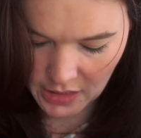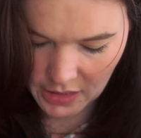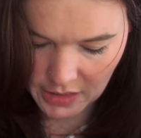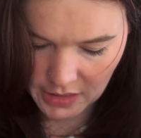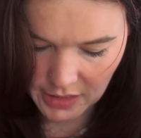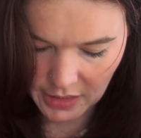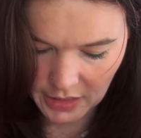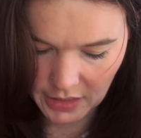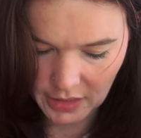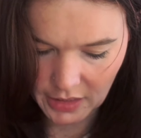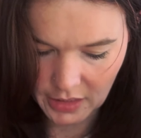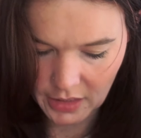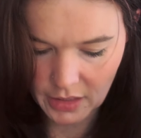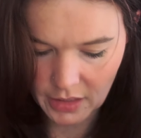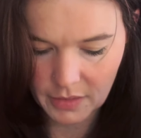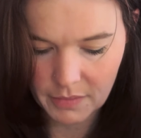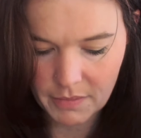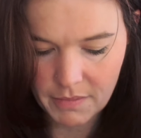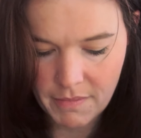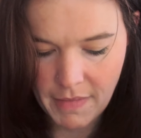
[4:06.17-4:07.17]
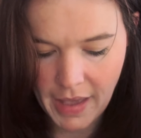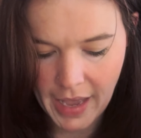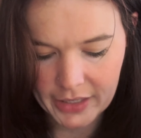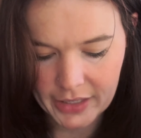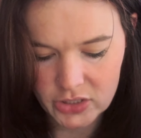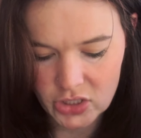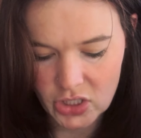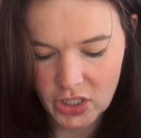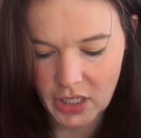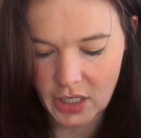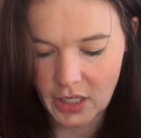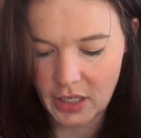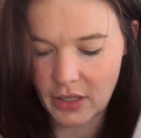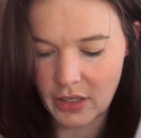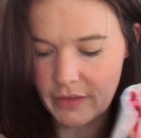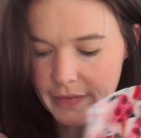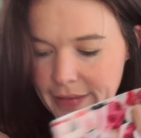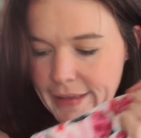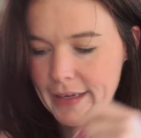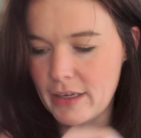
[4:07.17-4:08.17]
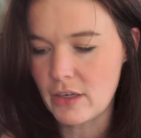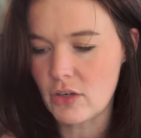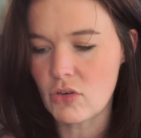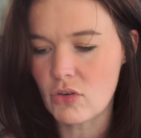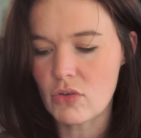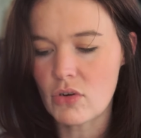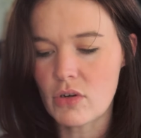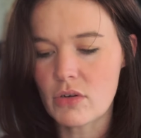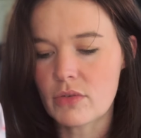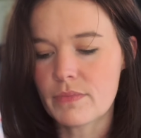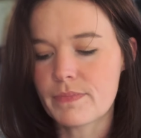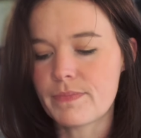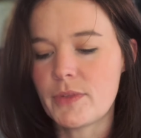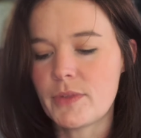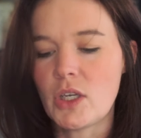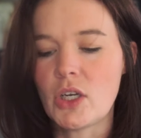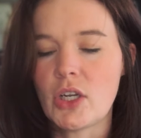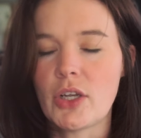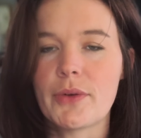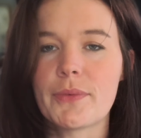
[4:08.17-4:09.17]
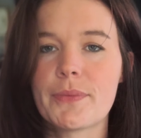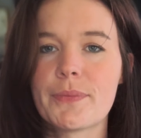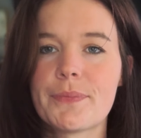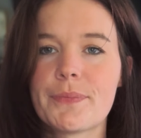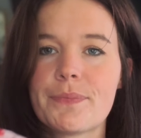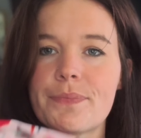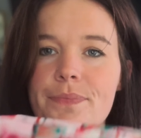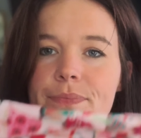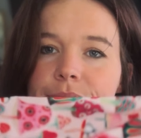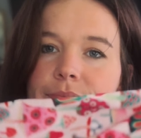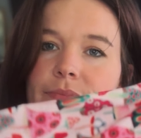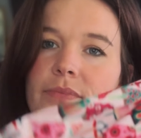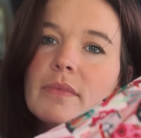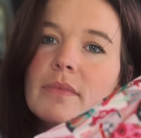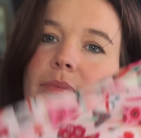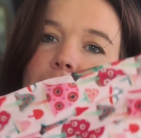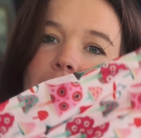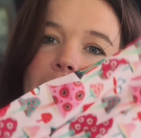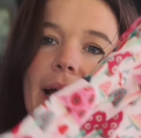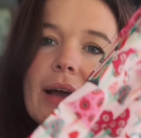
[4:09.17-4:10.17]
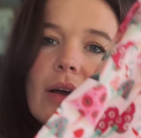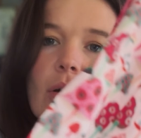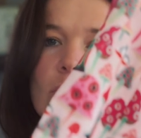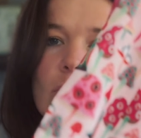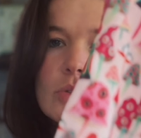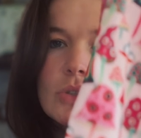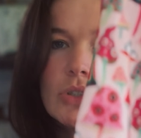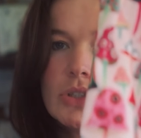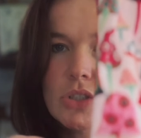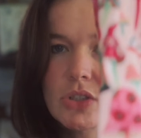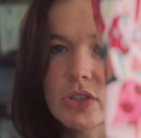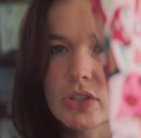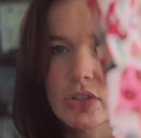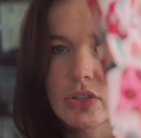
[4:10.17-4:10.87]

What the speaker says: the matching, like, you know, bag holders